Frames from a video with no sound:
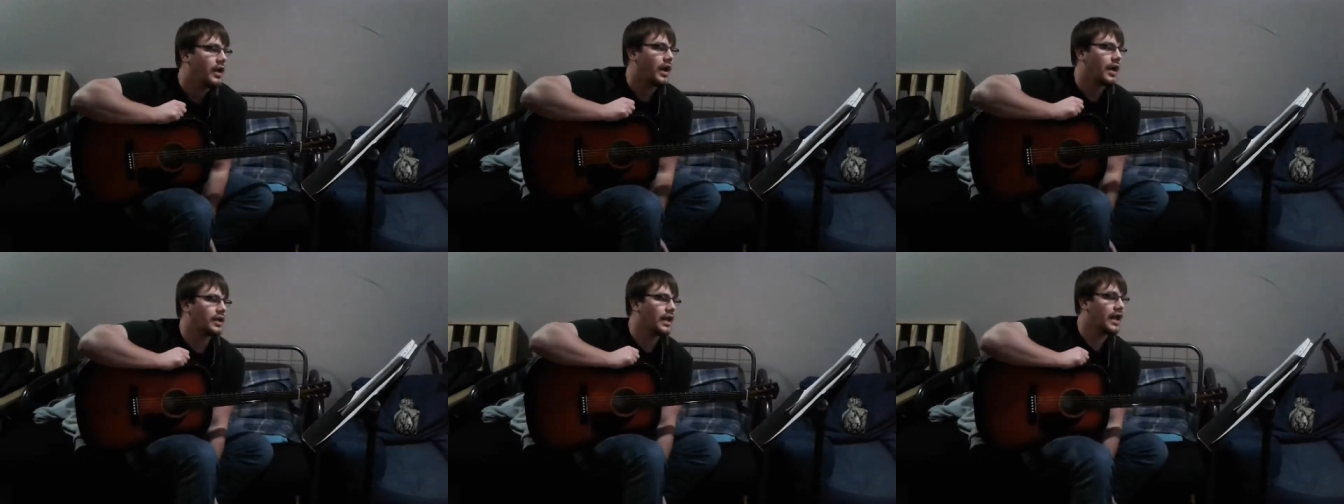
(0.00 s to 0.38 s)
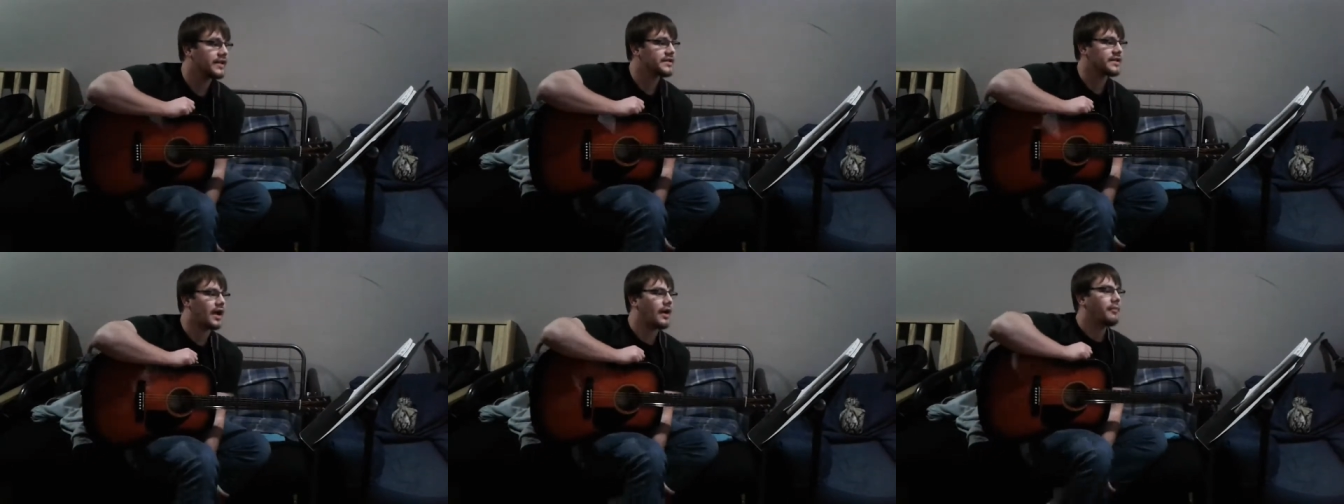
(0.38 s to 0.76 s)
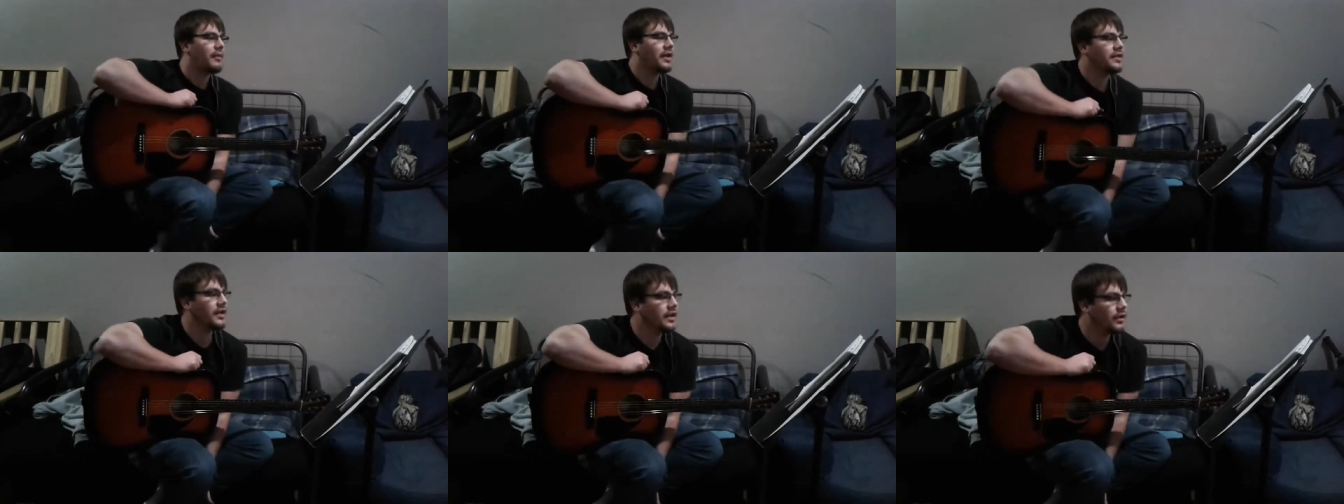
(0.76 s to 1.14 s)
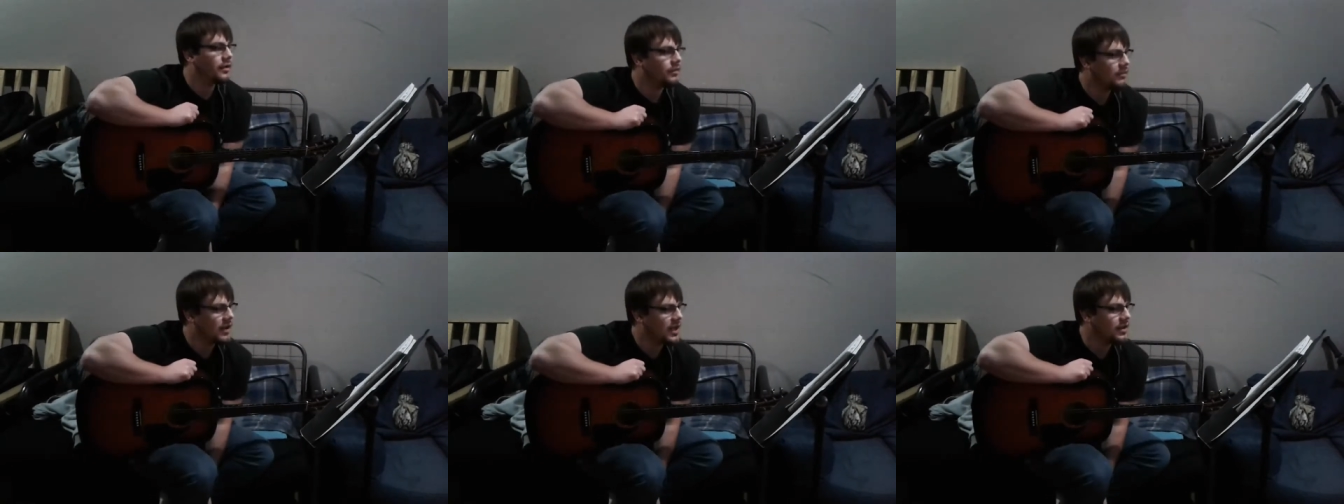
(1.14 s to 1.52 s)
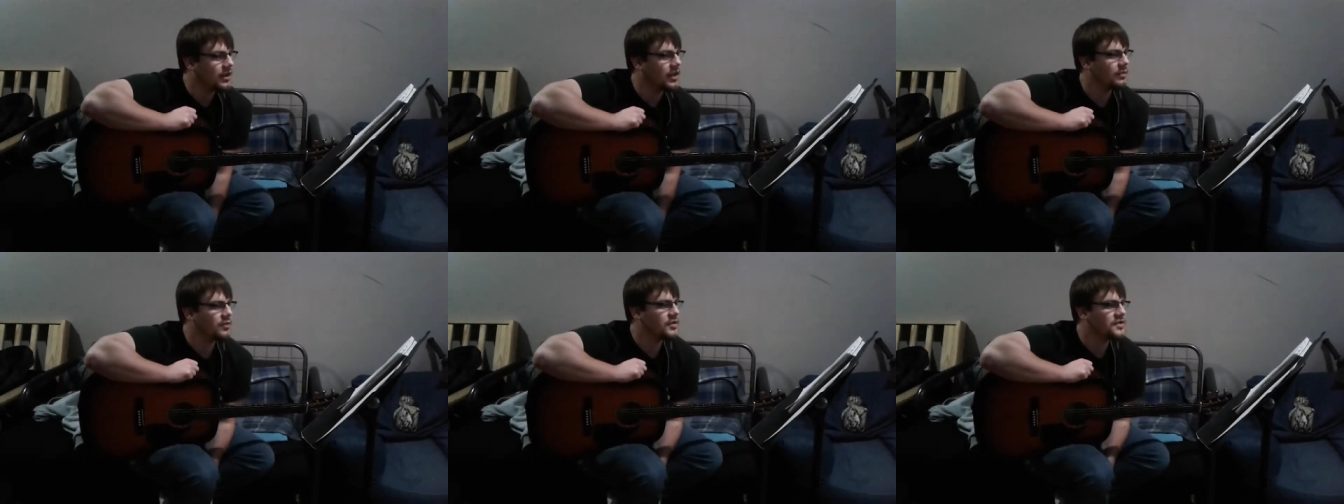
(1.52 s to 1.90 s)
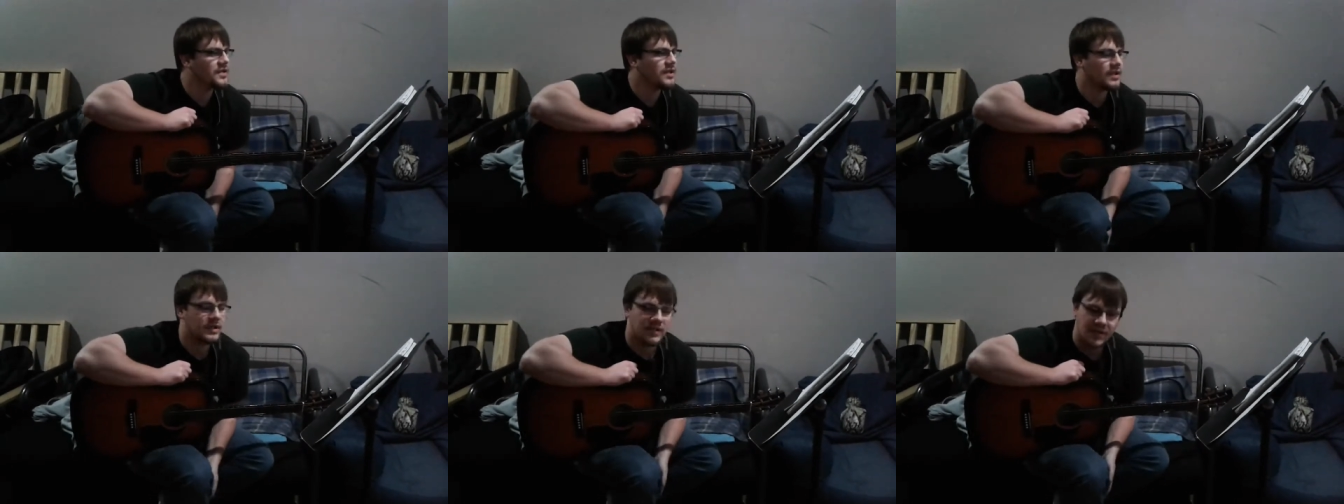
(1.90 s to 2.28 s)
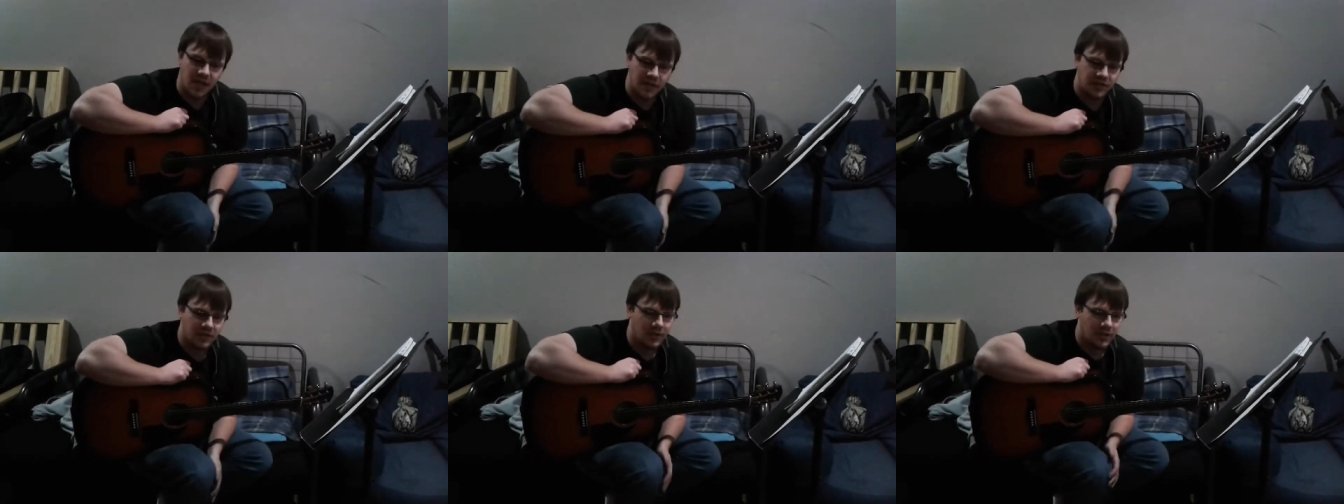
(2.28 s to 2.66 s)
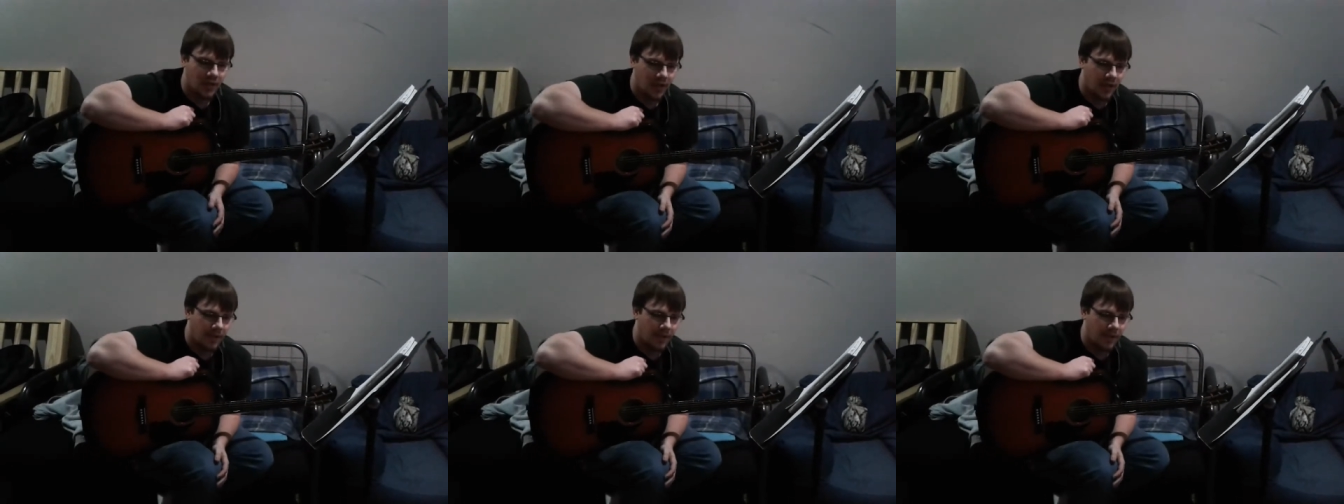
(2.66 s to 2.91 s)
Last time I did mainly a music discussion.